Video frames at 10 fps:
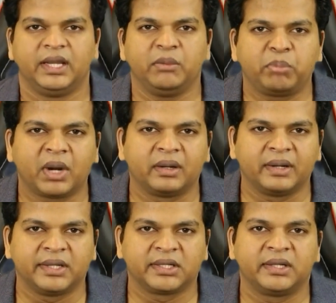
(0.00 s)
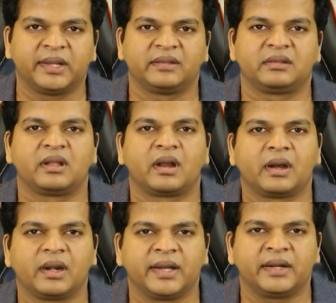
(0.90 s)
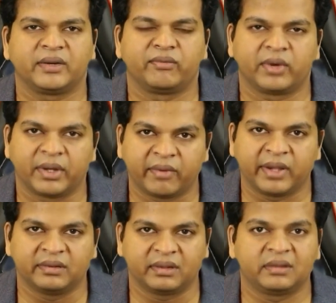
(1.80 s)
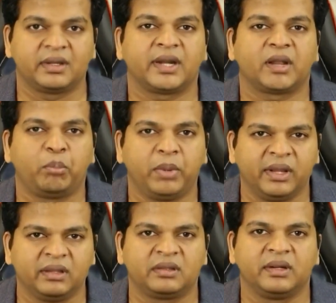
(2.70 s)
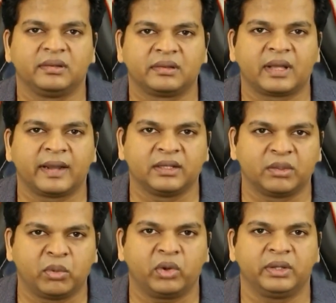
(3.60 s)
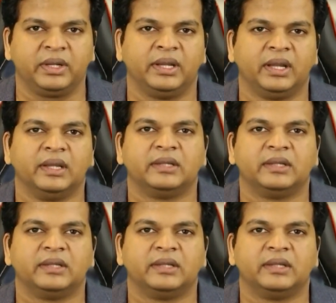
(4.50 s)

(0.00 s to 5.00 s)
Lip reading: Implantation tests are conducted for devices that are placed inside the body,